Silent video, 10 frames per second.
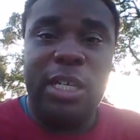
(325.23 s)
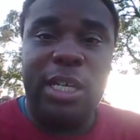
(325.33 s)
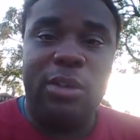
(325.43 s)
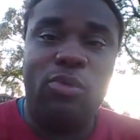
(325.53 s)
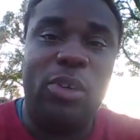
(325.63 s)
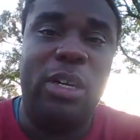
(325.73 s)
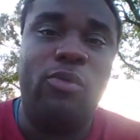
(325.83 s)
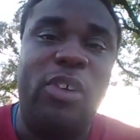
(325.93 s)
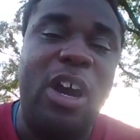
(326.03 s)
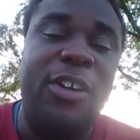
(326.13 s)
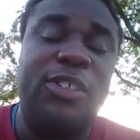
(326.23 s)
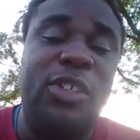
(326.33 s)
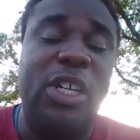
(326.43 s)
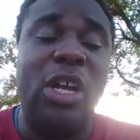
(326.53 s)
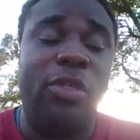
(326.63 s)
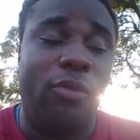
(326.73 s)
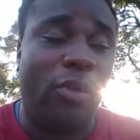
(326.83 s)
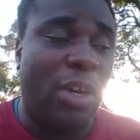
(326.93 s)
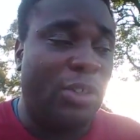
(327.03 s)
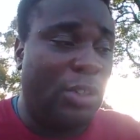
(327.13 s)
in regards to the other
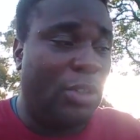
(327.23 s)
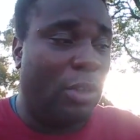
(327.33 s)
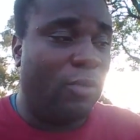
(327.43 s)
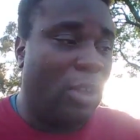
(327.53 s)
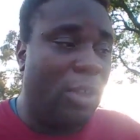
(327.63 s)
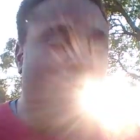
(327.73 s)
versions of